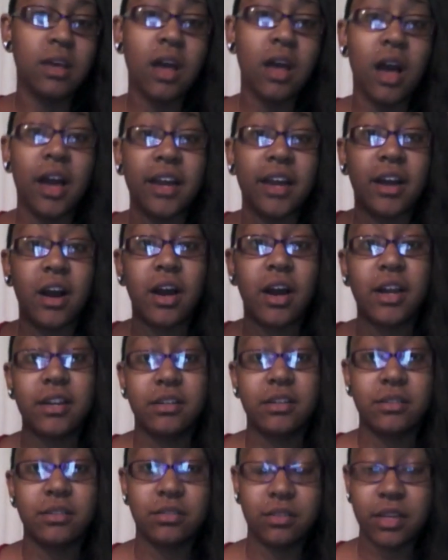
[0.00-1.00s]
I got,
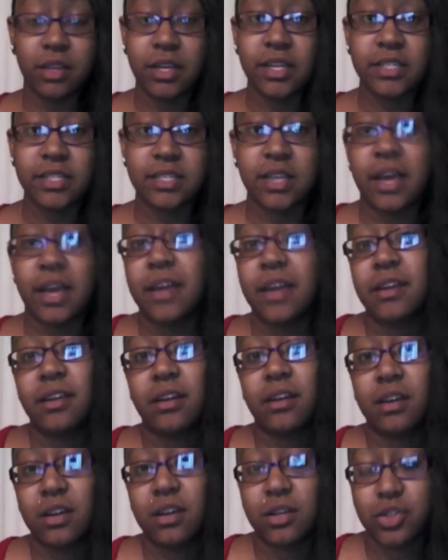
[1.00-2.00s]
like I said,
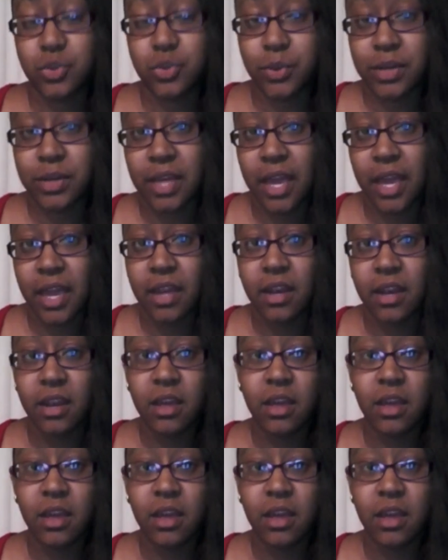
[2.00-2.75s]
a 28,